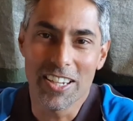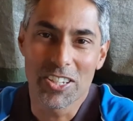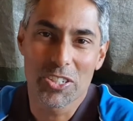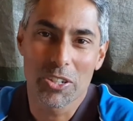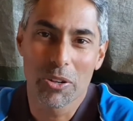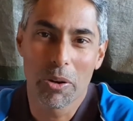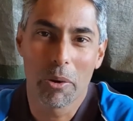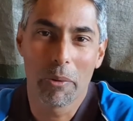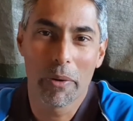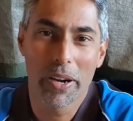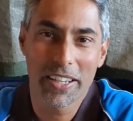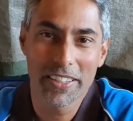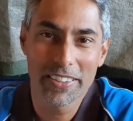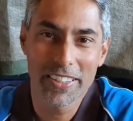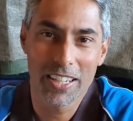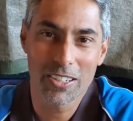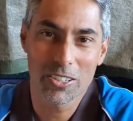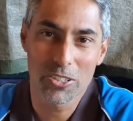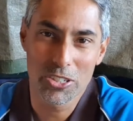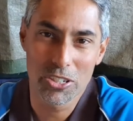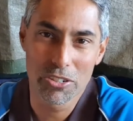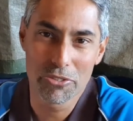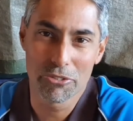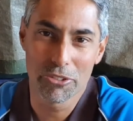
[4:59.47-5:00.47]
so I reckon that'll
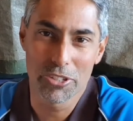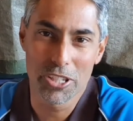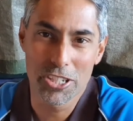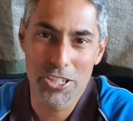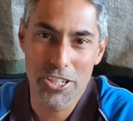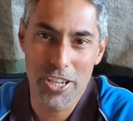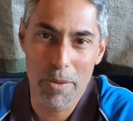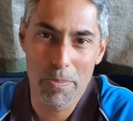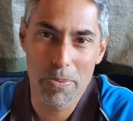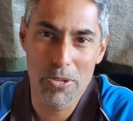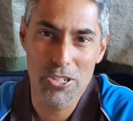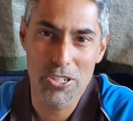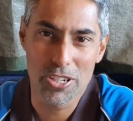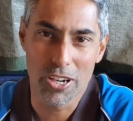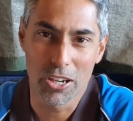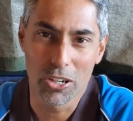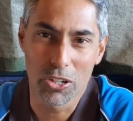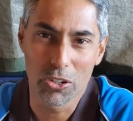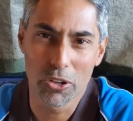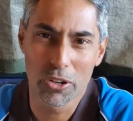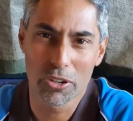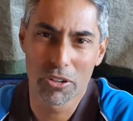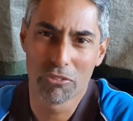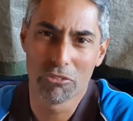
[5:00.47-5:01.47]
do for this episode. A
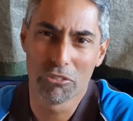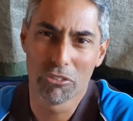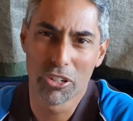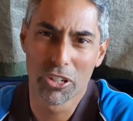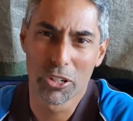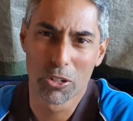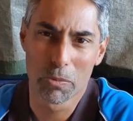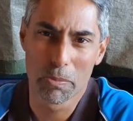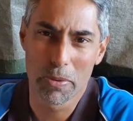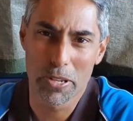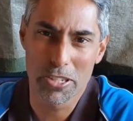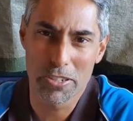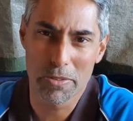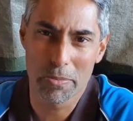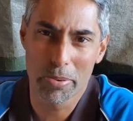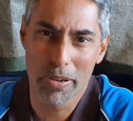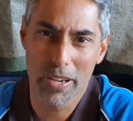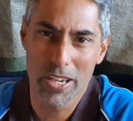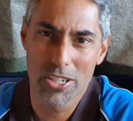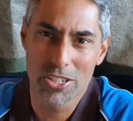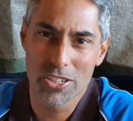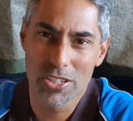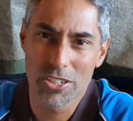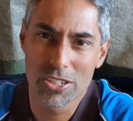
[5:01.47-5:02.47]
lot of little bits and
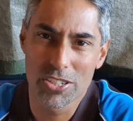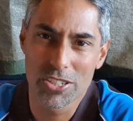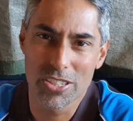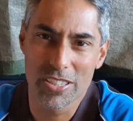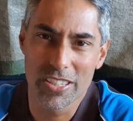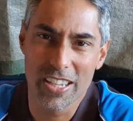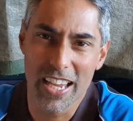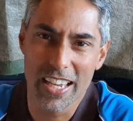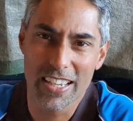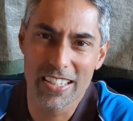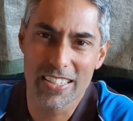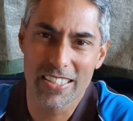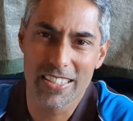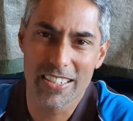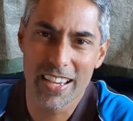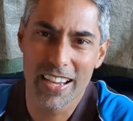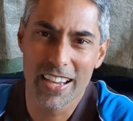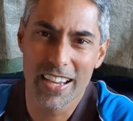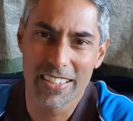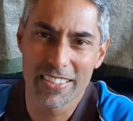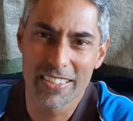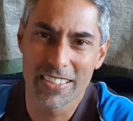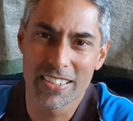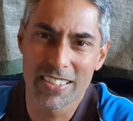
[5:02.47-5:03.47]
pieces that
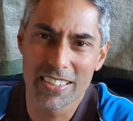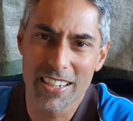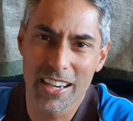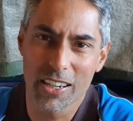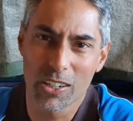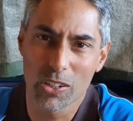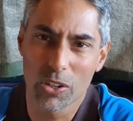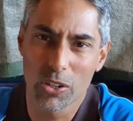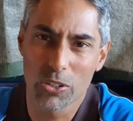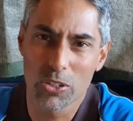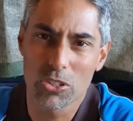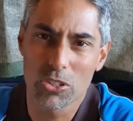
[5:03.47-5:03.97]
didn't take a lot of